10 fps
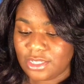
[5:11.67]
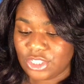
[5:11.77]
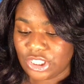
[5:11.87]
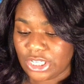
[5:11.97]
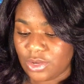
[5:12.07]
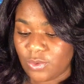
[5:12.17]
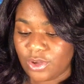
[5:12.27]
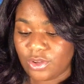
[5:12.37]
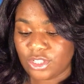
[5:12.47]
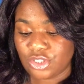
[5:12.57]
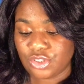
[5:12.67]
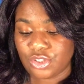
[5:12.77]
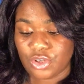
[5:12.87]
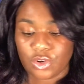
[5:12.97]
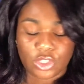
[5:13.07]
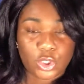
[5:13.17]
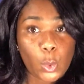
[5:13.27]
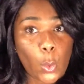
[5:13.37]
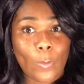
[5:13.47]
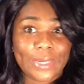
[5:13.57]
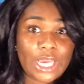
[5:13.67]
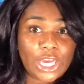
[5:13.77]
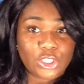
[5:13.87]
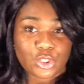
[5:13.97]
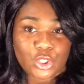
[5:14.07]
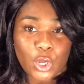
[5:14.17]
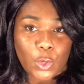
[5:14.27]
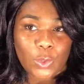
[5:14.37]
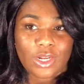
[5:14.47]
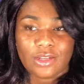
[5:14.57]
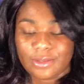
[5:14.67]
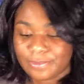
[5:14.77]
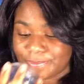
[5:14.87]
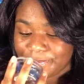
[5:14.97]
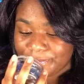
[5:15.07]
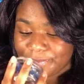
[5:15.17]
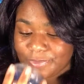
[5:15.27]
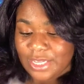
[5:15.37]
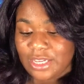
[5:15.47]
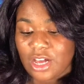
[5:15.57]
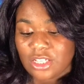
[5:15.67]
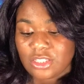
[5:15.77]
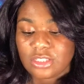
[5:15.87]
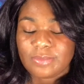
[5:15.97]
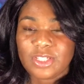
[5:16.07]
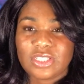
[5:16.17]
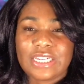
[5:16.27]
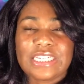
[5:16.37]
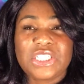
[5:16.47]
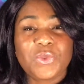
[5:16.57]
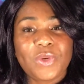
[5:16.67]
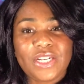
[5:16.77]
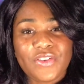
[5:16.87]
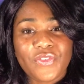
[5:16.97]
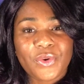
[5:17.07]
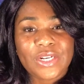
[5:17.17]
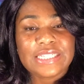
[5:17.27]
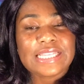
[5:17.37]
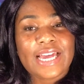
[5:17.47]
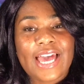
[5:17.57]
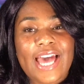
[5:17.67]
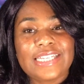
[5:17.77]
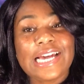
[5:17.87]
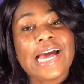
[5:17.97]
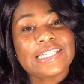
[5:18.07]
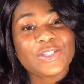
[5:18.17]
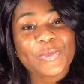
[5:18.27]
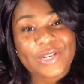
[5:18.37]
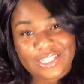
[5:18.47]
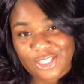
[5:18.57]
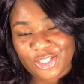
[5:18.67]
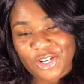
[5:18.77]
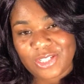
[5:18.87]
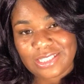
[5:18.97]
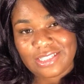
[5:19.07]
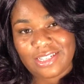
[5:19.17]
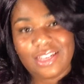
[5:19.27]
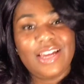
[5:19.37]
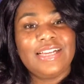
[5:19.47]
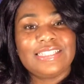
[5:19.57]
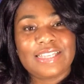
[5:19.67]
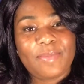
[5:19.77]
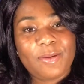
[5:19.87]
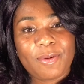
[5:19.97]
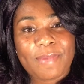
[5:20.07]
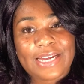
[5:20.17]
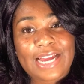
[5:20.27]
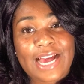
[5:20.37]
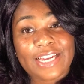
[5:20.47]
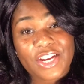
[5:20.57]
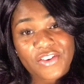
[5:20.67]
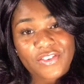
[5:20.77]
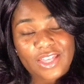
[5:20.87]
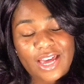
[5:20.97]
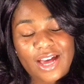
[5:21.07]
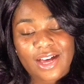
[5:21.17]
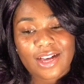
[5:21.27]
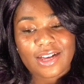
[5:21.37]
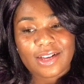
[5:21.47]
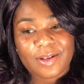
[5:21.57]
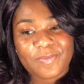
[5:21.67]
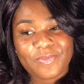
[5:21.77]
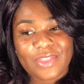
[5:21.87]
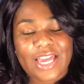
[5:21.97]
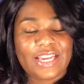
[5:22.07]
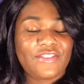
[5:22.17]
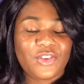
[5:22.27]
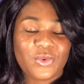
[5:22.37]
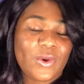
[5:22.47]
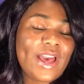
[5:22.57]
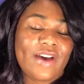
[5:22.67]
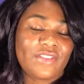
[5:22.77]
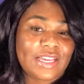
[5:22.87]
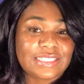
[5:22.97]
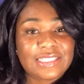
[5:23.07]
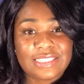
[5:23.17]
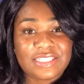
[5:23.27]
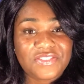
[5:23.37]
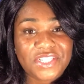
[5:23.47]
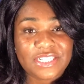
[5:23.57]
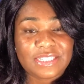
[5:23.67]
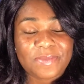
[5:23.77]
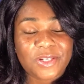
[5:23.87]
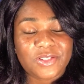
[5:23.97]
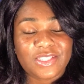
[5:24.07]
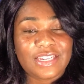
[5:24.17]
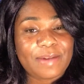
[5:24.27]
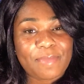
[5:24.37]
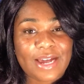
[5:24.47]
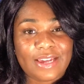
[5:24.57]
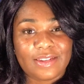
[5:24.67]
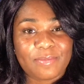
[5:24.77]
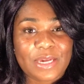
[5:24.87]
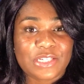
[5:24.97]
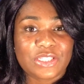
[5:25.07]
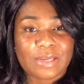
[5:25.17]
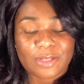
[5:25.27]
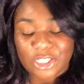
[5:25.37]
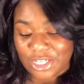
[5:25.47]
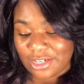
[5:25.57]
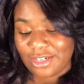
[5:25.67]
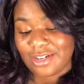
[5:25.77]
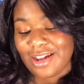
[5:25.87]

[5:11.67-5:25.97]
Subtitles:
and shea oil edge control. Control Me edge gel. It also smells good. It's really fruity. It's like it has a really strong scent. Some people might not care for that. Like if you have like a sensitivity to smells, it might make your stomach turn.